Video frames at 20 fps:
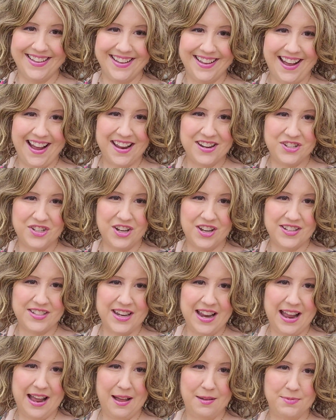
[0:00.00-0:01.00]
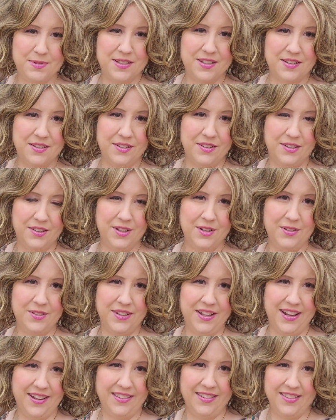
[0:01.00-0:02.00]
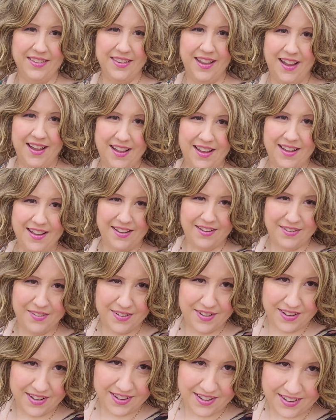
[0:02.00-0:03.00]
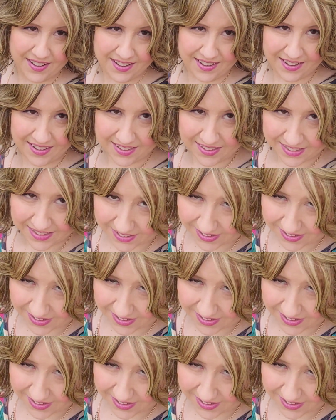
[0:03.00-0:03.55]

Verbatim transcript: I just absolutely love the